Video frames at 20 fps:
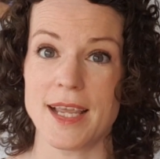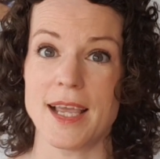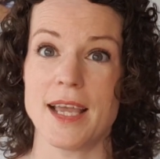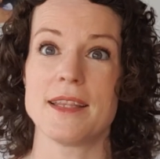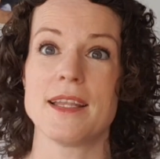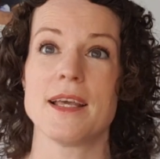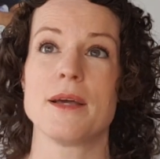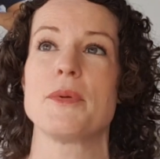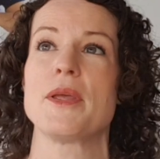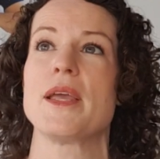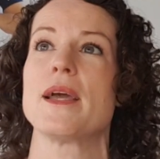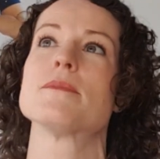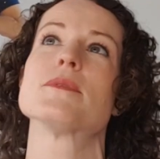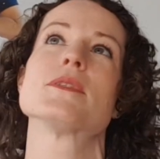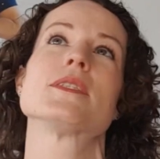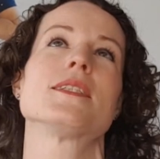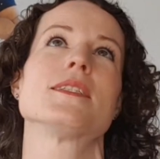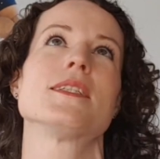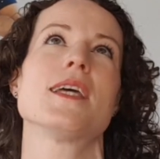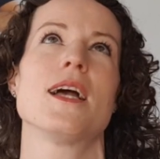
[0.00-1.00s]
and they'll be
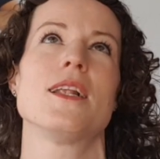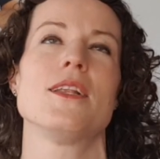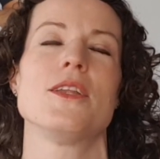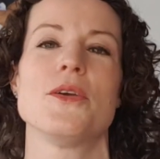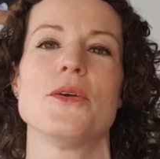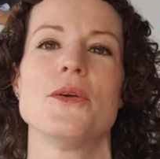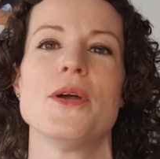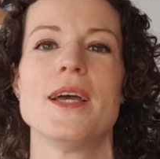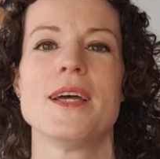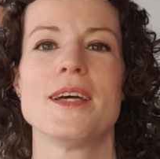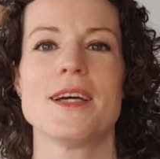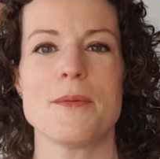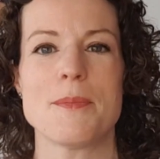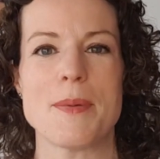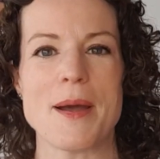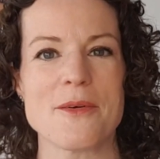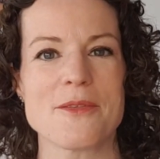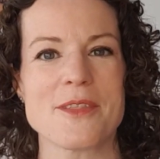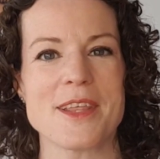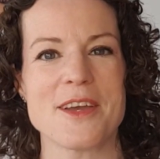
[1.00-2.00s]
able to tell you
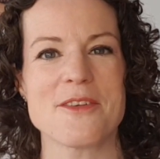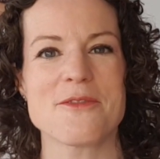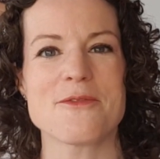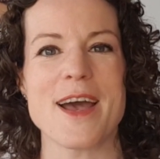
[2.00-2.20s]
about their